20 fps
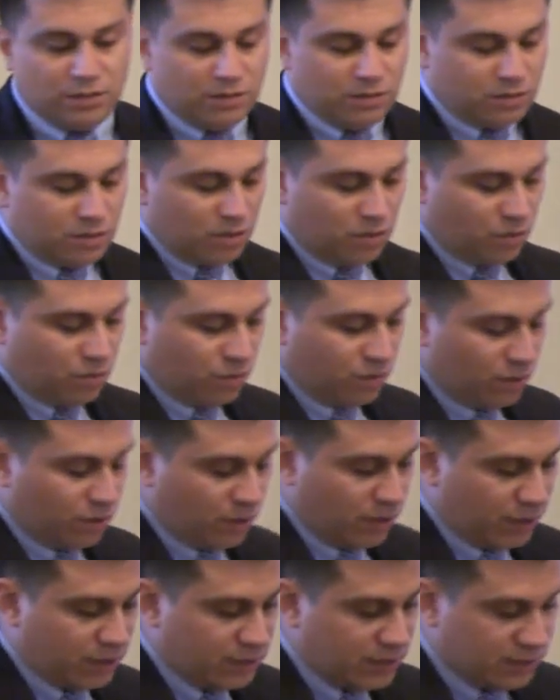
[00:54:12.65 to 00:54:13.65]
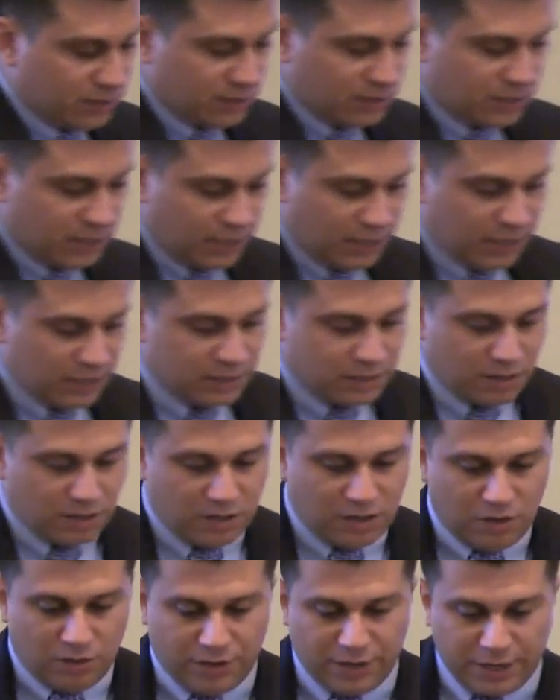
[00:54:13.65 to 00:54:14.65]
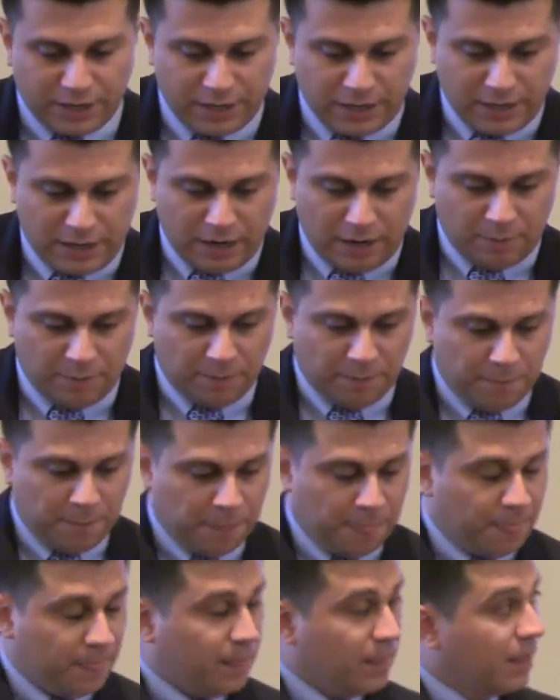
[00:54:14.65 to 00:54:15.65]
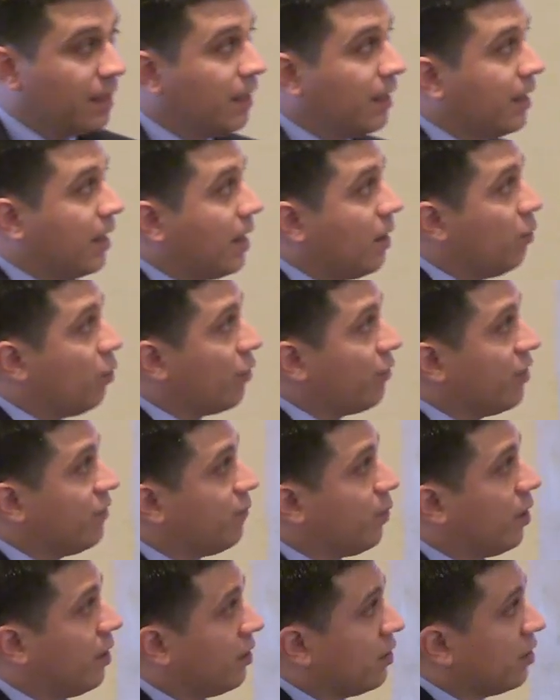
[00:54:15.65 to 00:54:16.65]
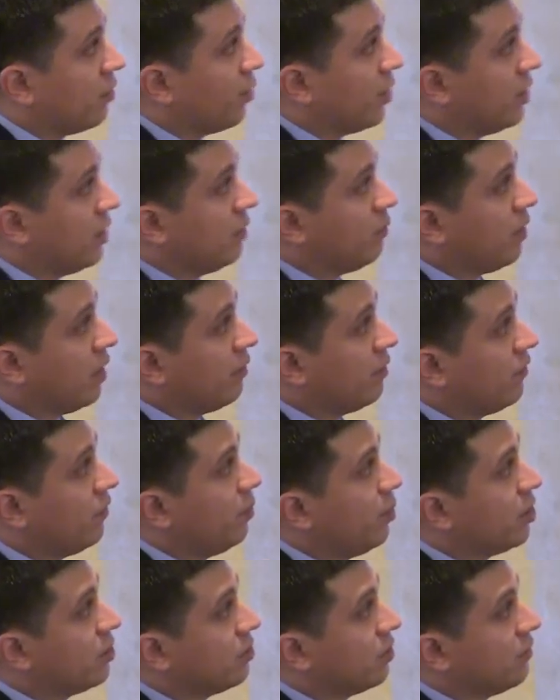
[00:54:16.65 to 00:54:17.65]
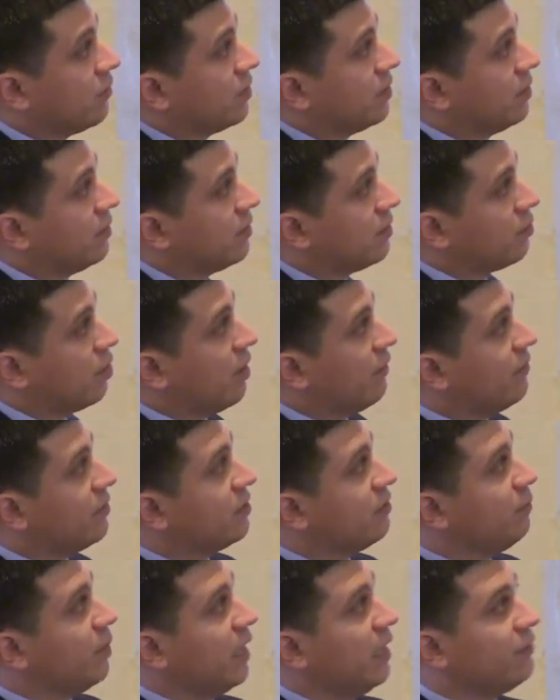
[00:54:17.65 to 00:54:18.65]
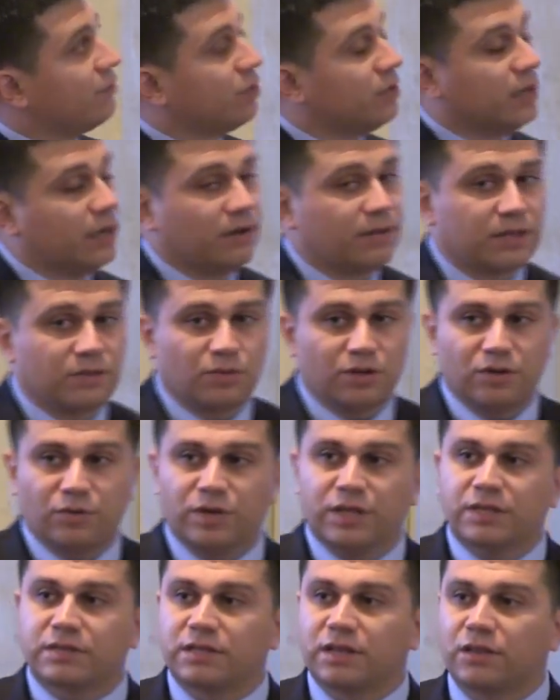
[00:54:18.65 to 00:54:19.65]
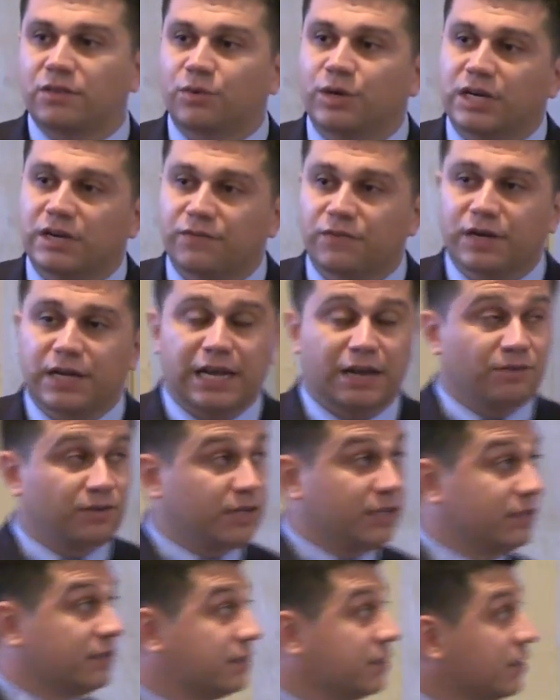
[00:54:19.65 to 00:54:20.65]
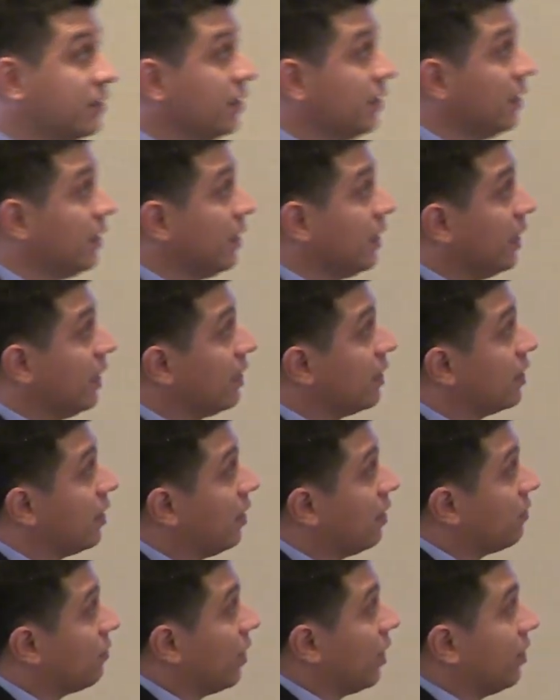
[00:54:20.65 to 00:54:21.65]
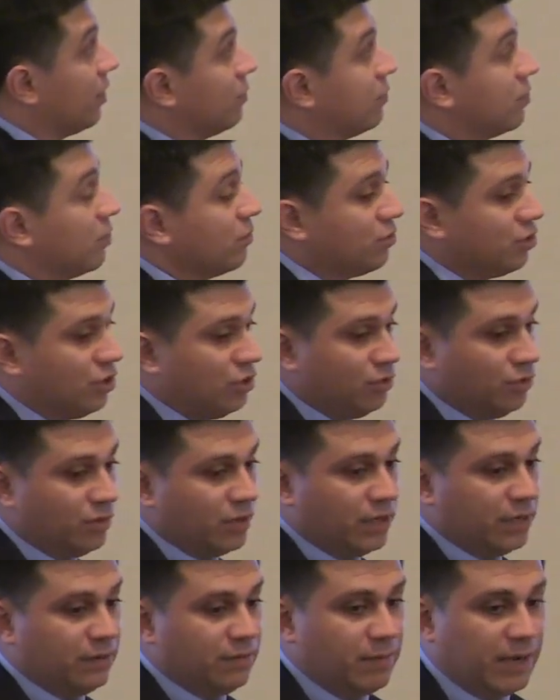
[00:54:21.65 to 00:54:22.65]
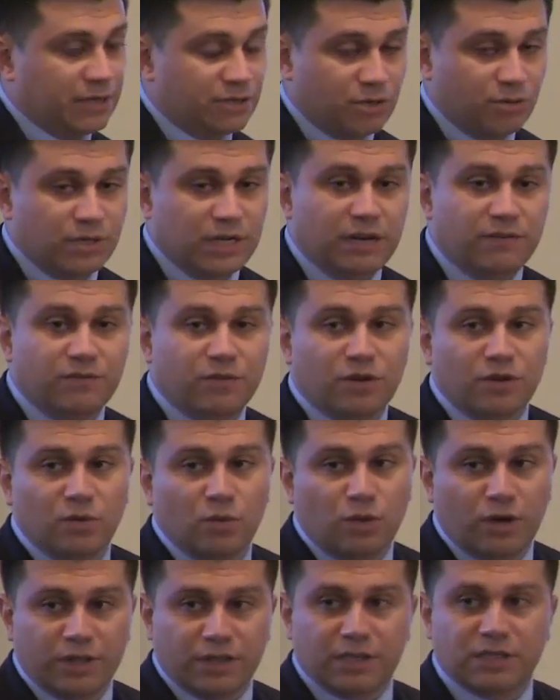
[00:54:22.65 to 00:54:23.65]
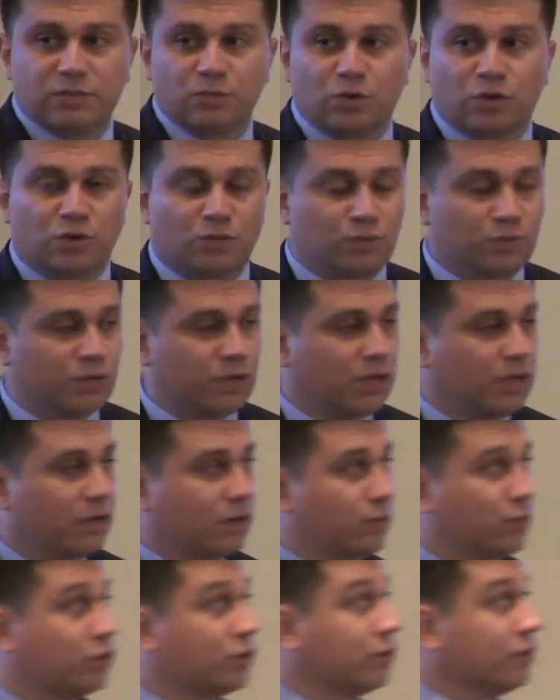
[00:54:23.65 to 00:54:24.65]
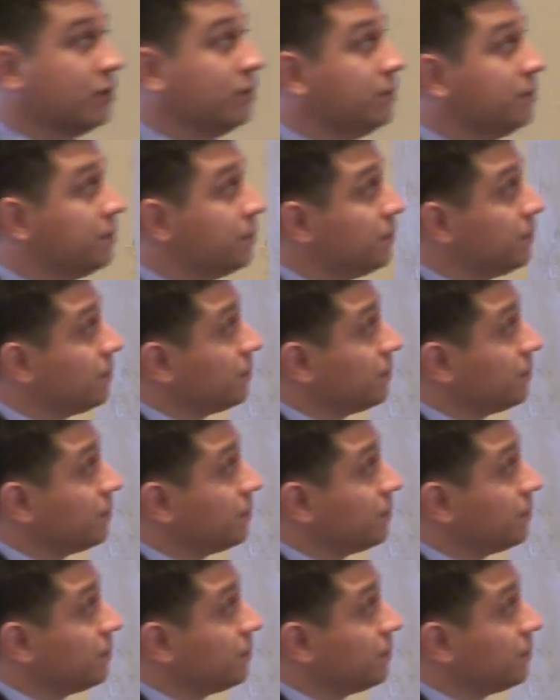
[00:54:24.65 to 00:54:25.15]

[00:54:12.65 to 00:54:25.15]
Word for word: So, this is a study that's ongoing um, where we've partnered with the Department of Human Services, their Office of Behavioral Health, and we're doing this in three different counties in Colorado. So, two in metro Denver, one that's more uh, rural.